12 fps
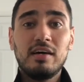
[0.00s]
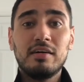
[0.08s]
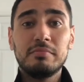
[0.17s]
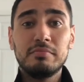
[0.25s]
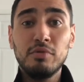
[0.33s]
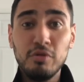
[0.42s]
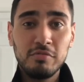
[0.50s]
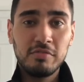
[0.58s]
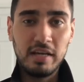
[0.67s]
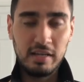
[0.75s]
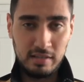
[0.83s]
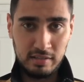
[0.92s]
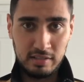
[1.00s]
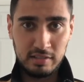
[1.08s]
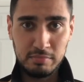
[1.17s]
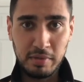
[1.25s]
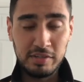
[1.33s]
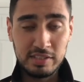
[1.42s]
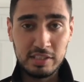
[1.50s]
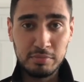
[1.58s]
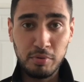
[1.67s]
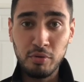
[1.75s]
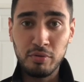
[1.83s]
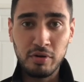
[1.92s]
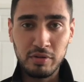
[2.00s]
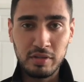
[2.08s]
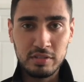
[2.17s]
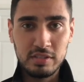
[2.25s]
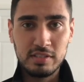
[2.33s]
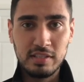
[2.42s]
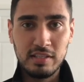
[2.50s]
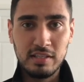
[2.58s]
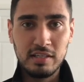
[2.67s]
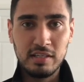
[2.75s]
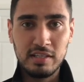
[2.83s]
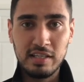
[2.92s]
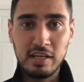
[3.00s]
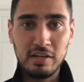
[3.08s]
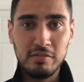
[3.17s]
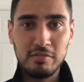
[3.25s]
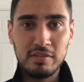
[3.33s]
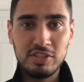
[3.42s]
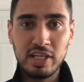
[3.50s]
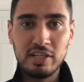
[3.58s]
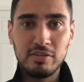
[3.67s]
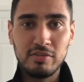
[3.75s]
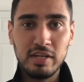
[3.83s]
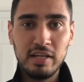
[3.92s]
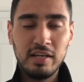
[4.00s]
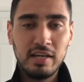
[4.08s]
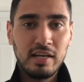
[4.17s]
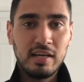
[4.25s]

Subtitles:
move that Perisic pulled on us in the end of January,